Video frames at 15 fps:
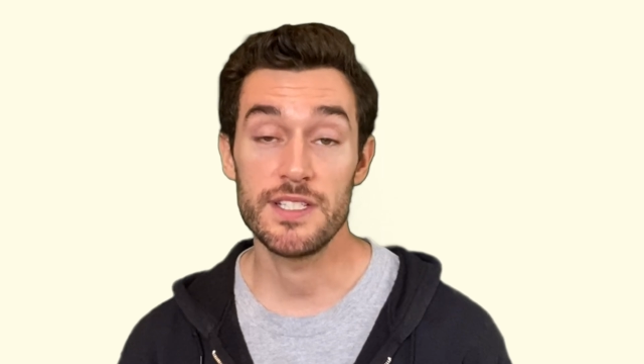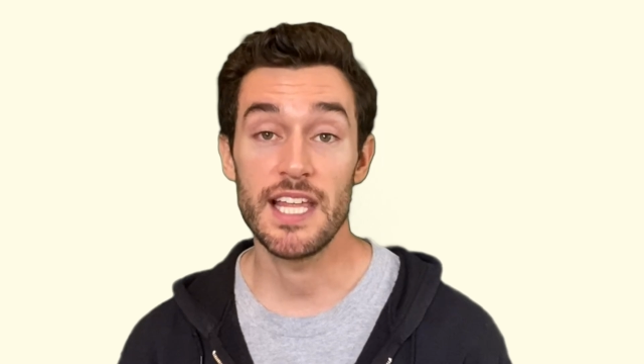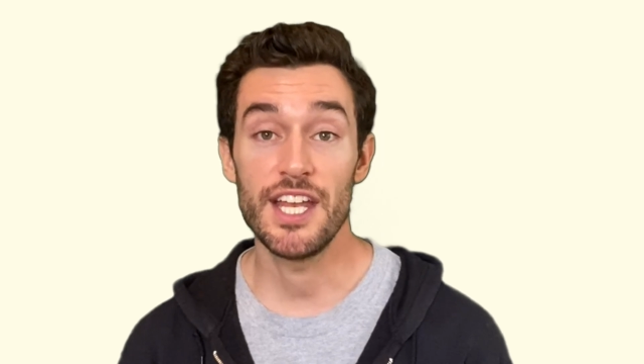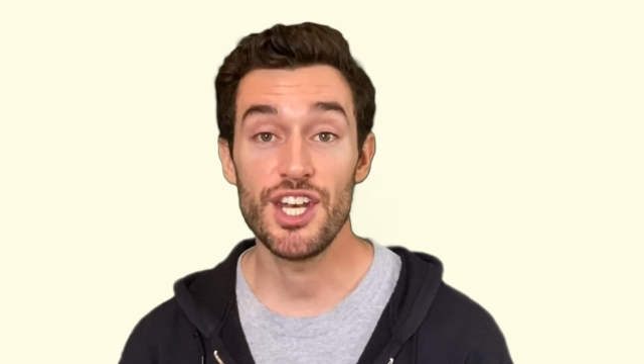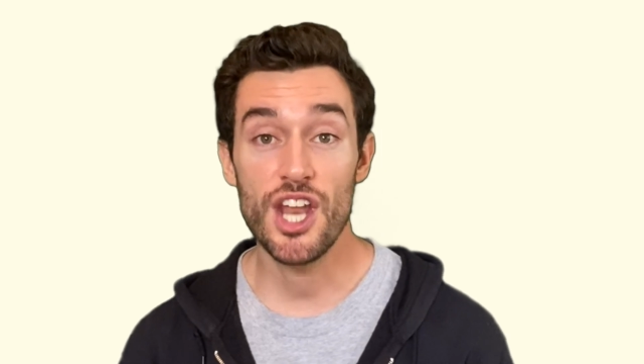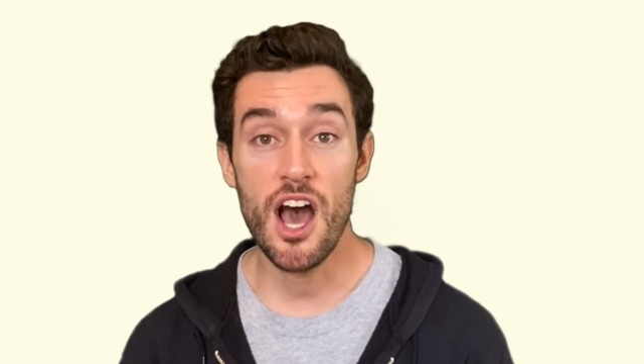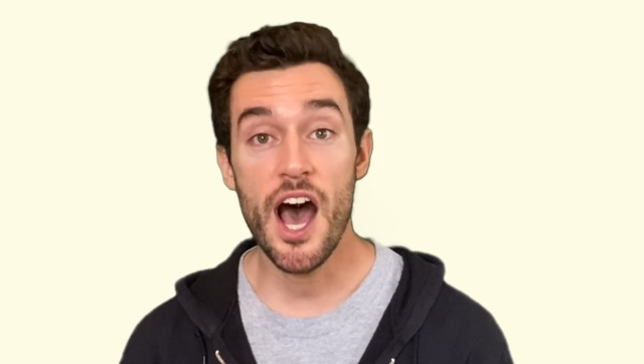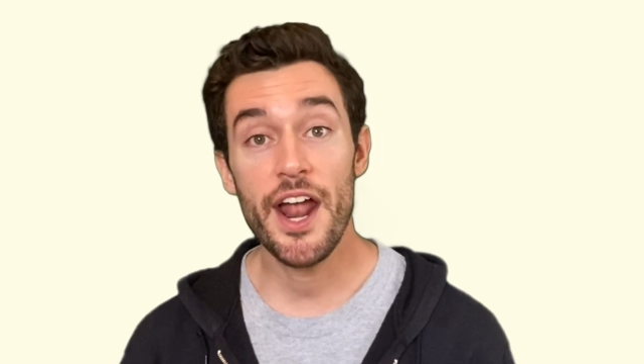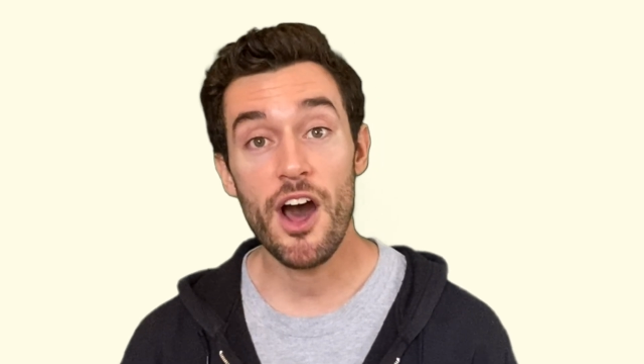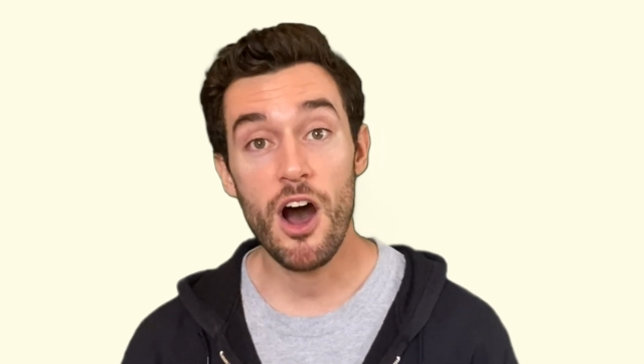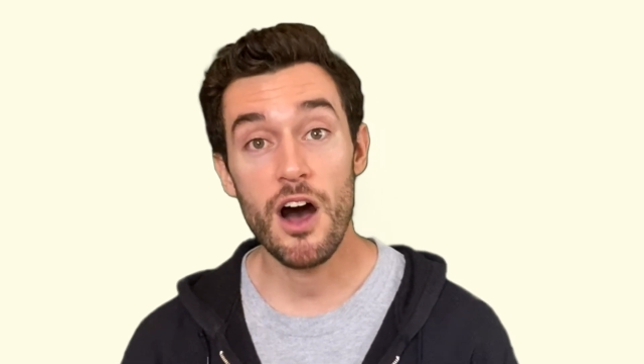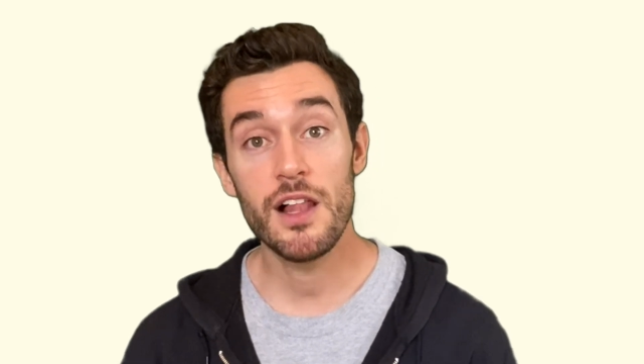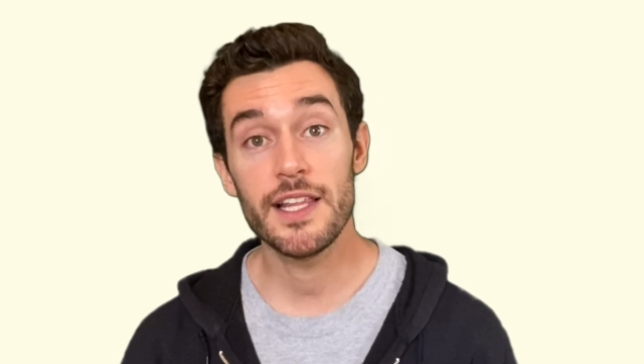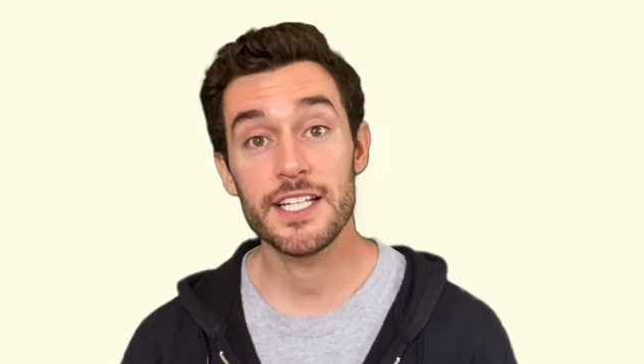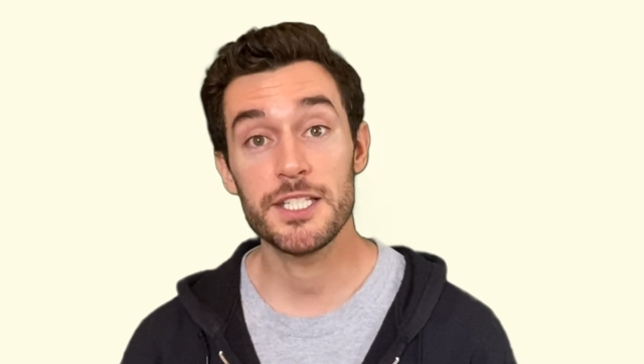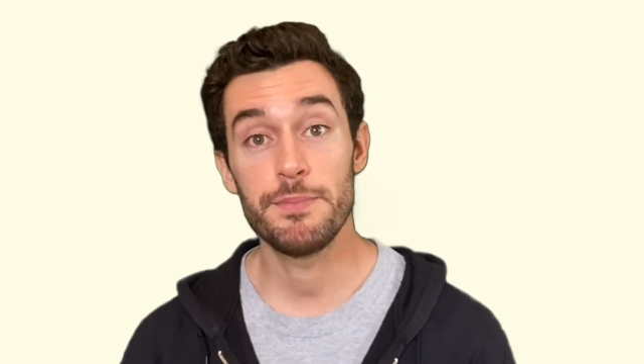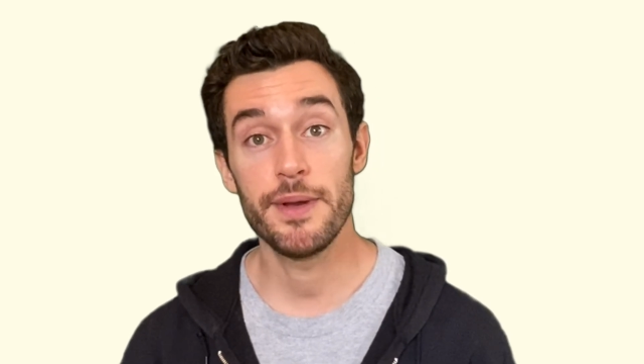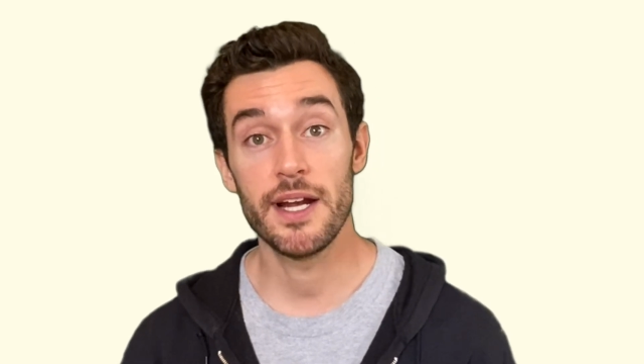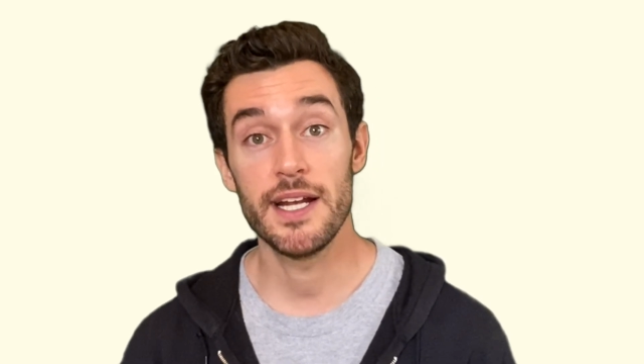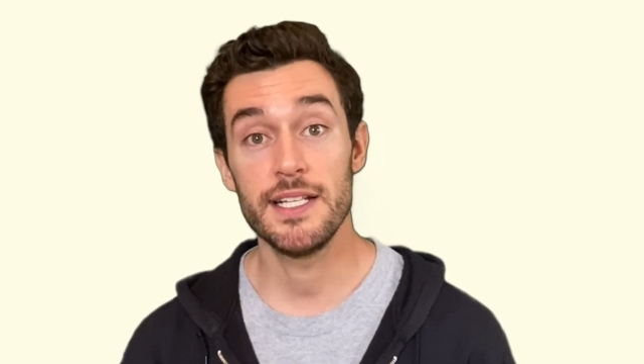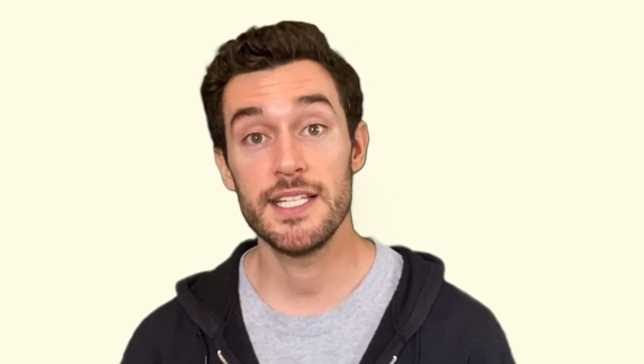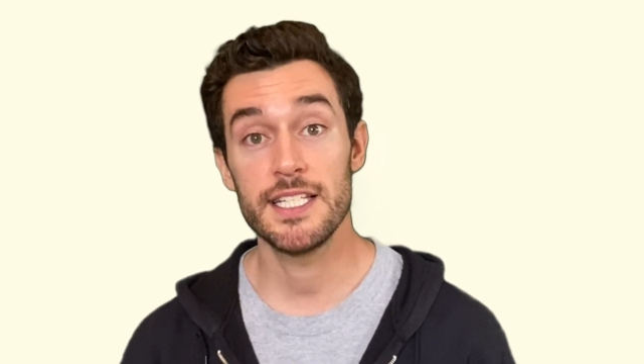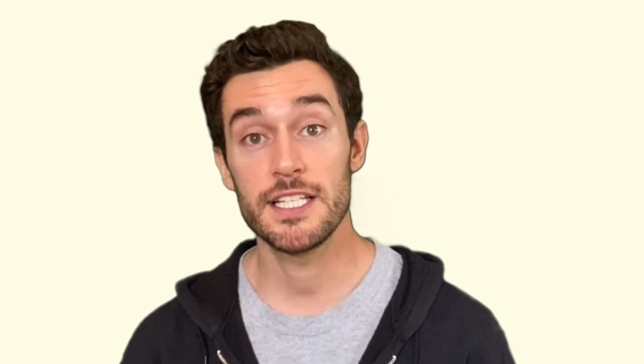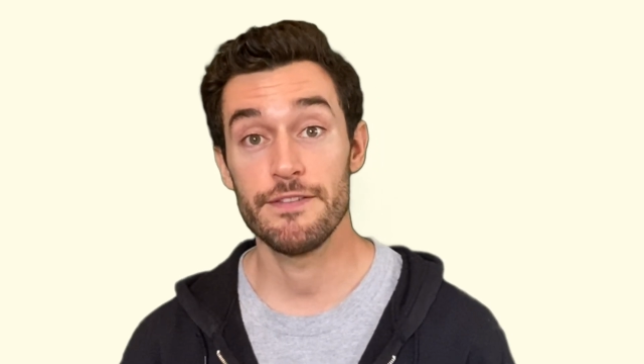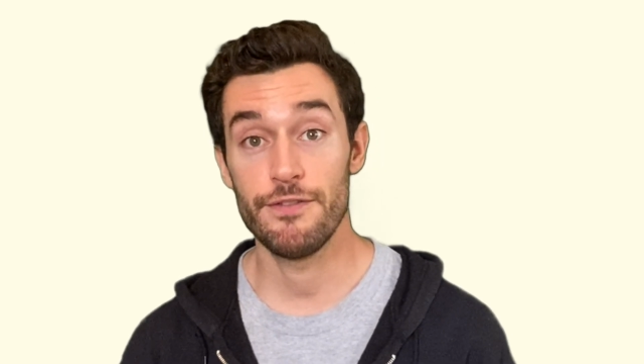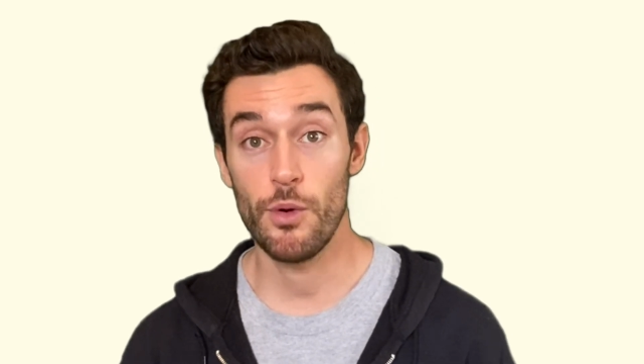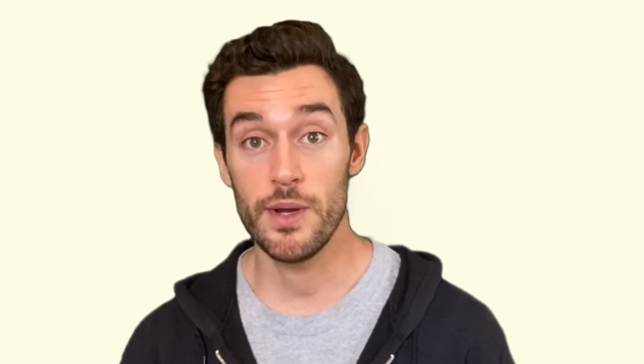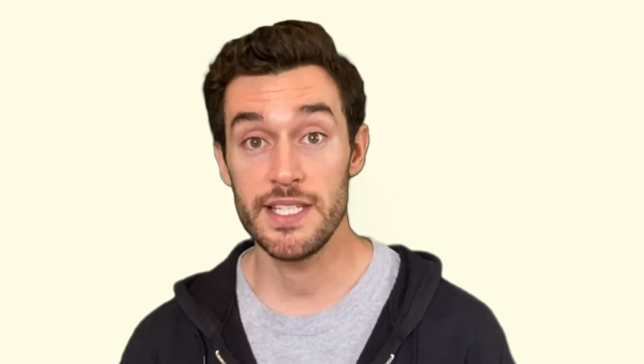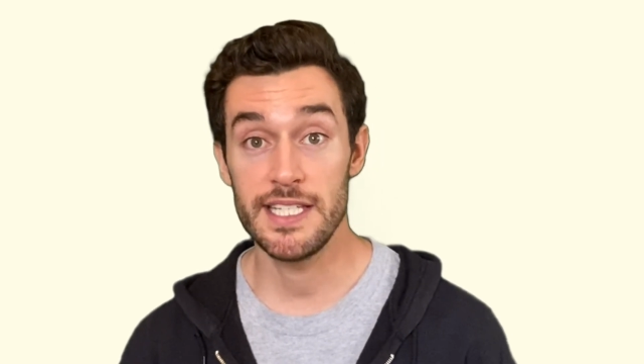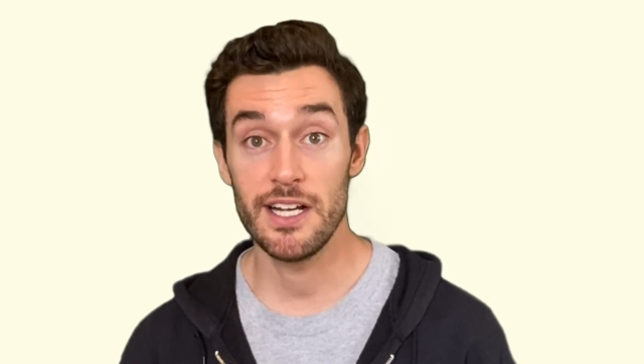that not all experiences of
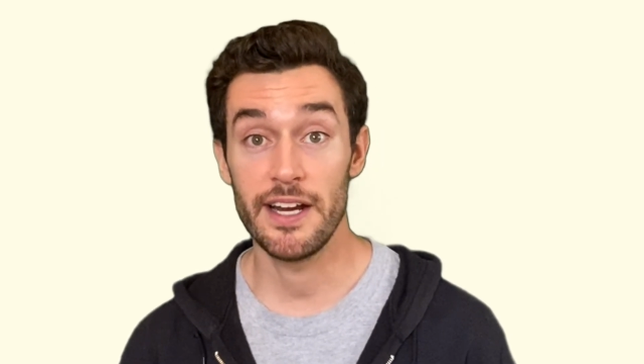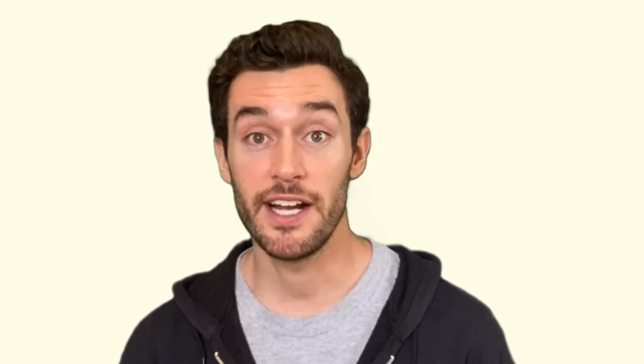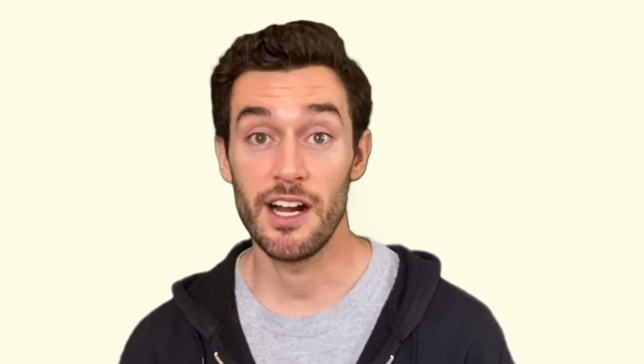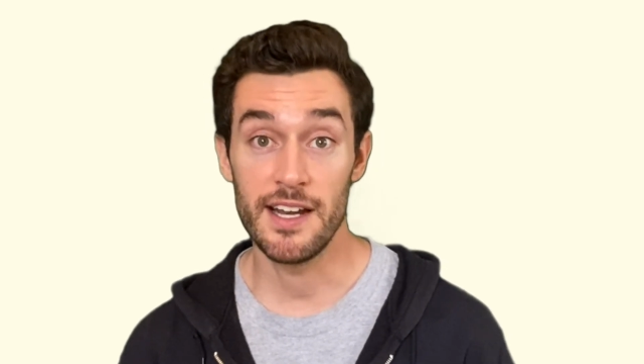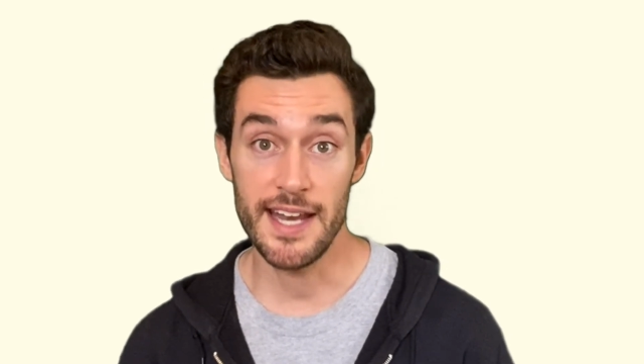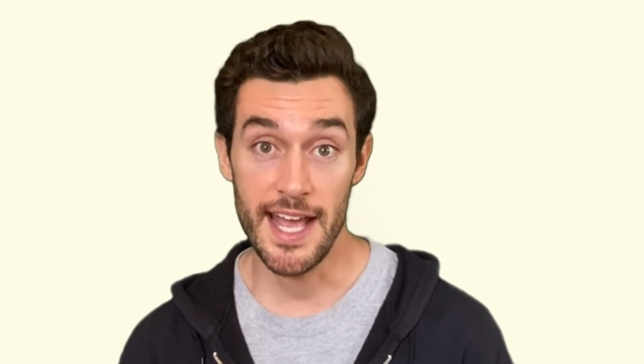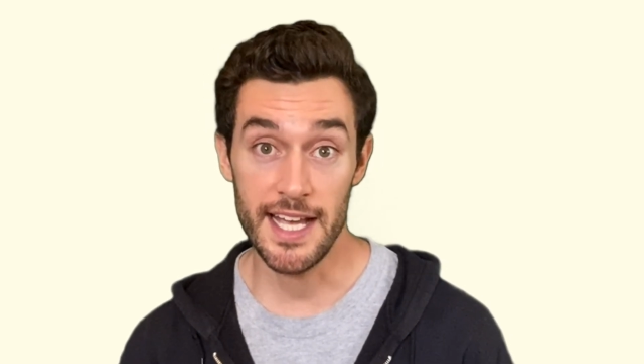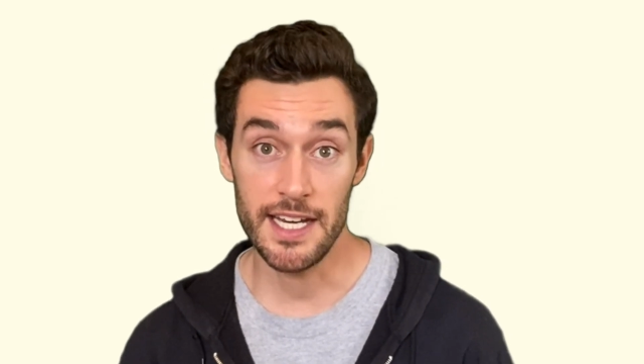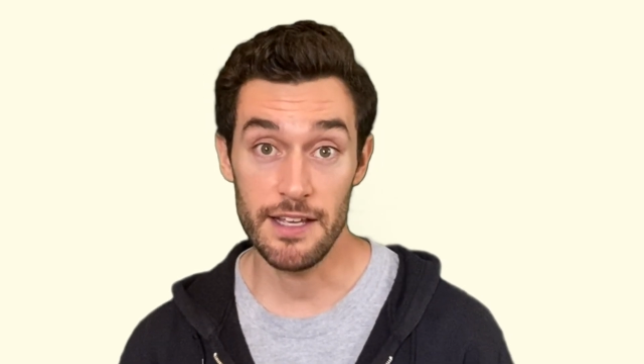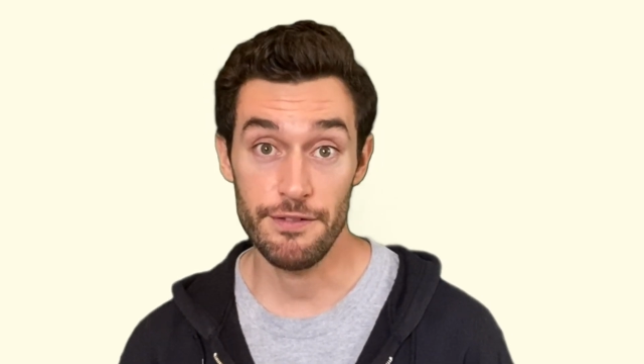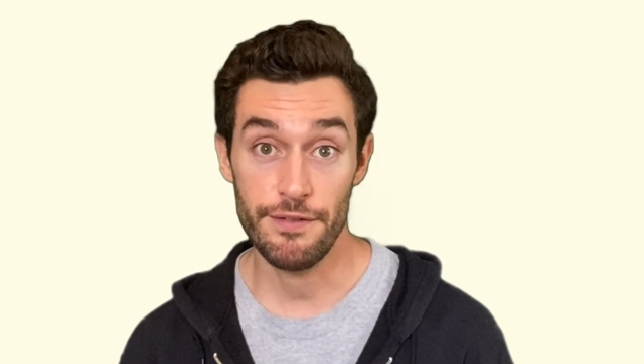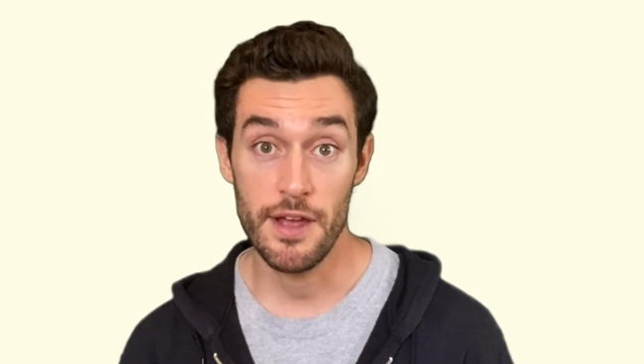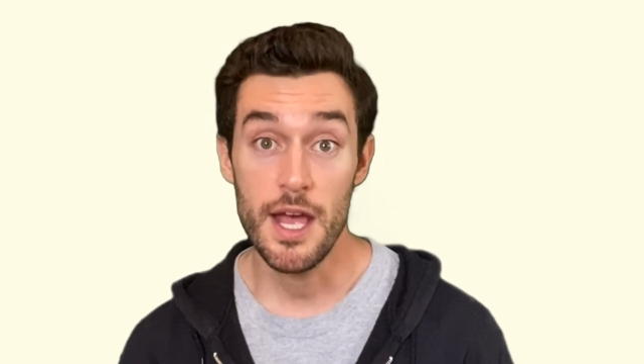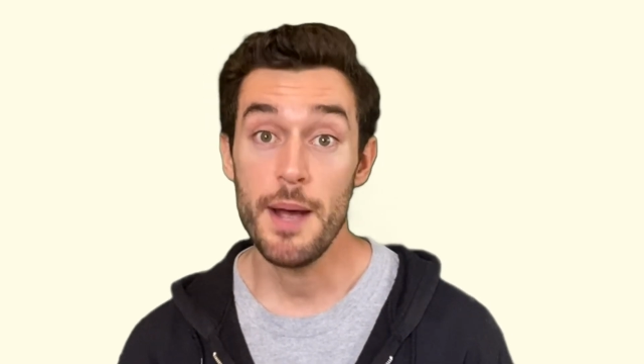voice hearing are negative,